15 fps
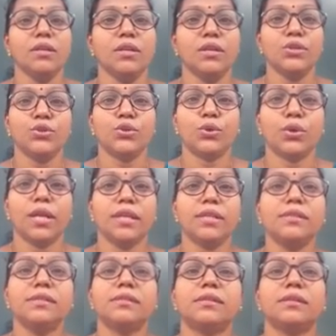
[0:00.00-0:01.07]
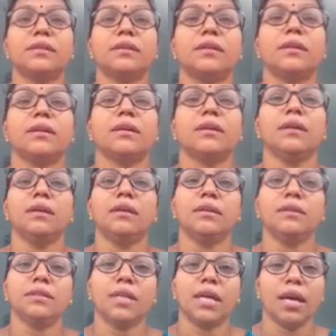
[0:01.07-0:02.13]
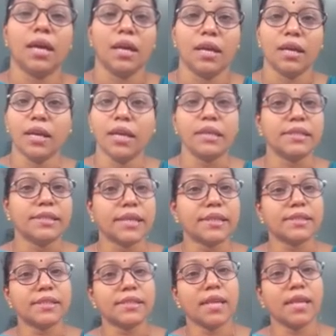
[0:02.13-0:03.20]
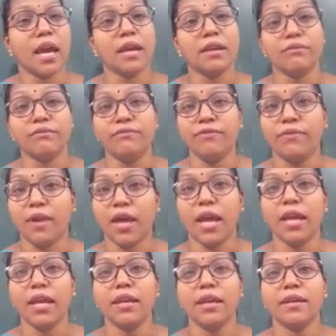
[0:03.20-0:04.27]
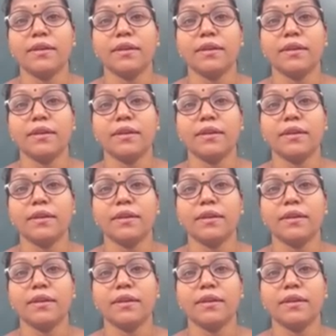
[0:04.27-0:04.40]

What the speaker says: Students, the insects can fly